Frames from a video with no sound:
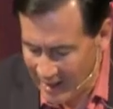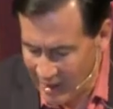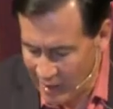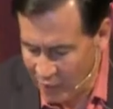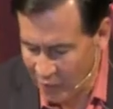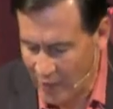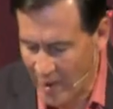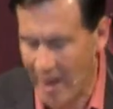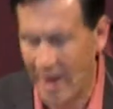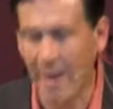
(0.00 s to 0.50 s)

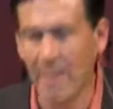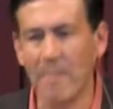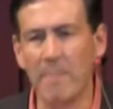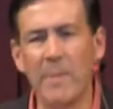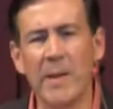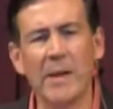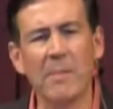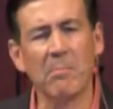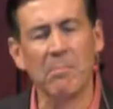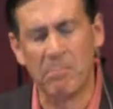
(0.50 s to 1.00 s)
if I'm
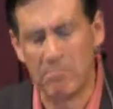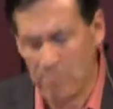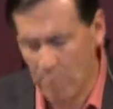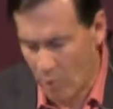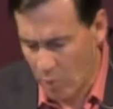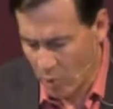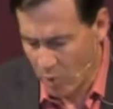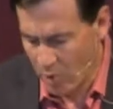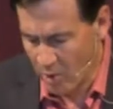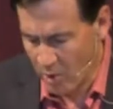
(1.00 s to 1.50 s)
being
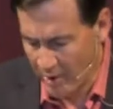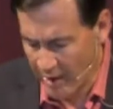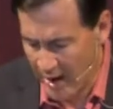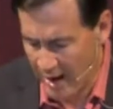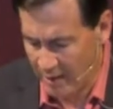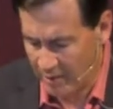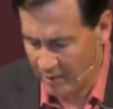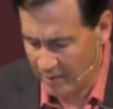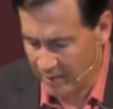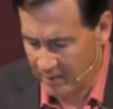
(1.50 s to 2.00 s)
poured
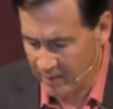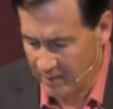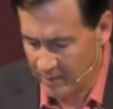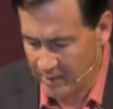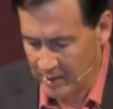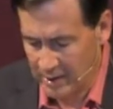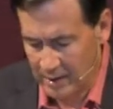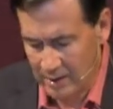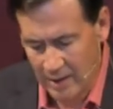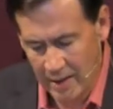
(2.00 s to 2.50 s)
out
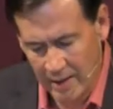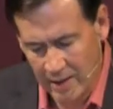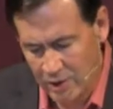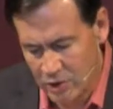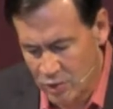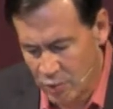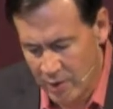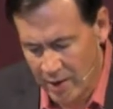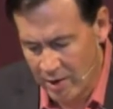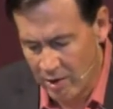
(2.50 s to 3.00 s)
like a
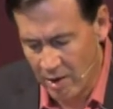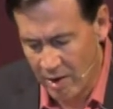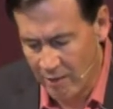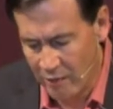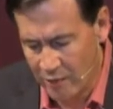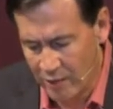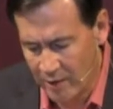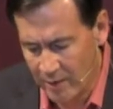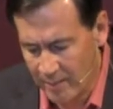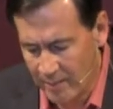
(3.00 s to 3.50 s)
drink
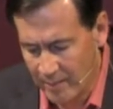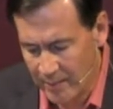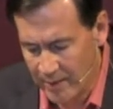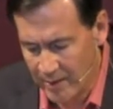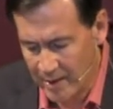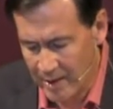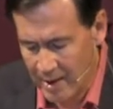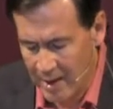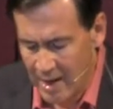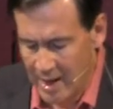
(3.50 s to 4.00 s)
offering,
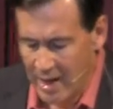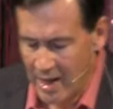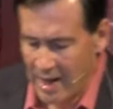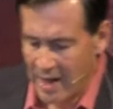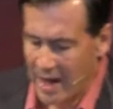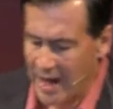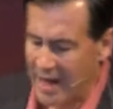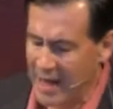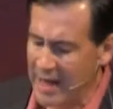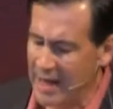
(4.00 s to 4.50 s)

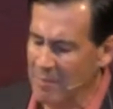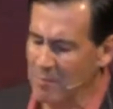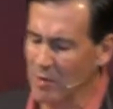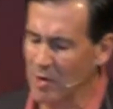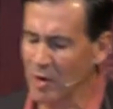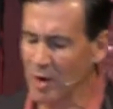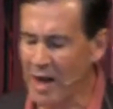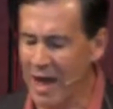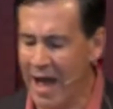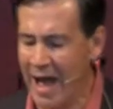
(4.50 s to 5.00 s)
I am
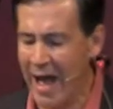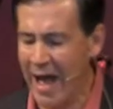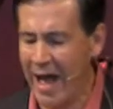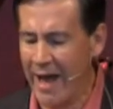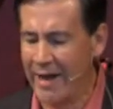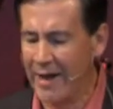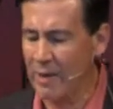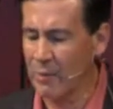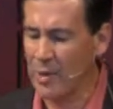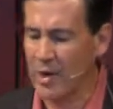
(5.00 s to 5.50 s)

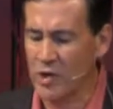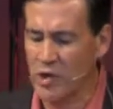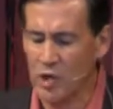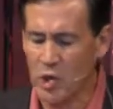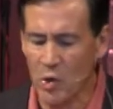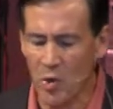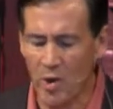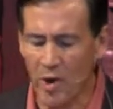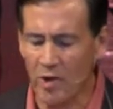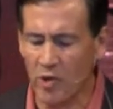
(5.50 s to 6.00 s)
glad and
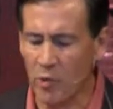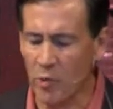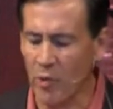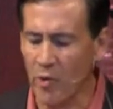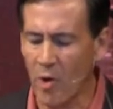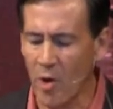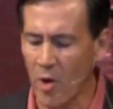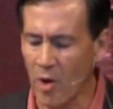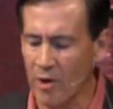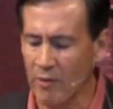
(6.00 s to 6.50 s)
rejoice
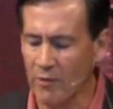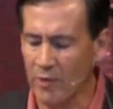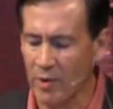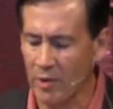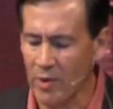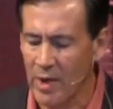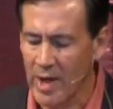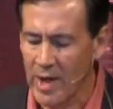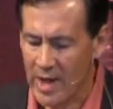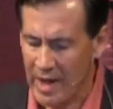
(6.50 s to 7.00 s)
with all of
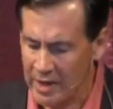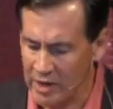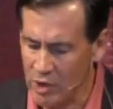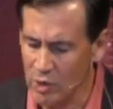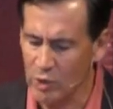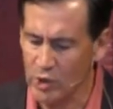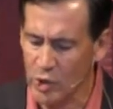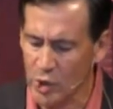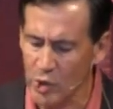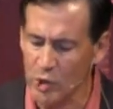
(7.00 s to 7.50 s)
you. And
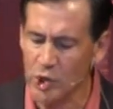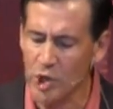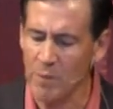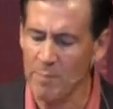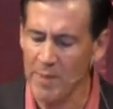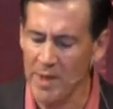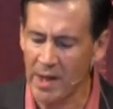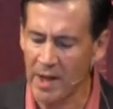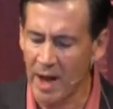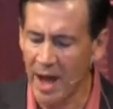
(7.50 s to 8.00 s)
you too
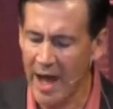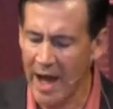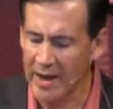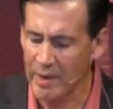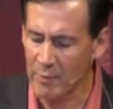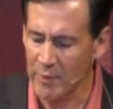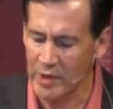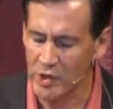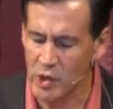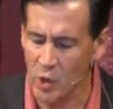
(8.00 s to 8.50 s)
should be glad
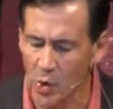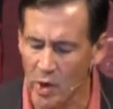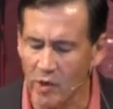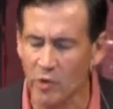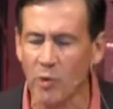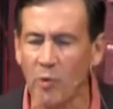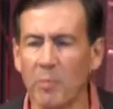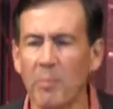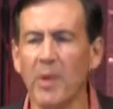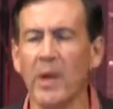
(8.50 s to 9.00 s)
and
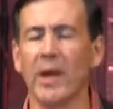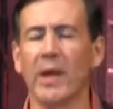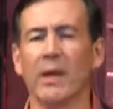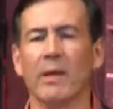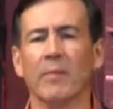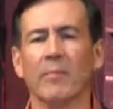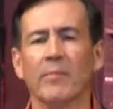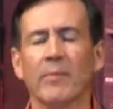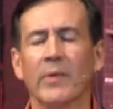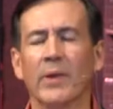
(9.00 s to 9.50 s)
rejoice with
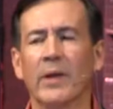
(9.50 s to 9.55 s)
me.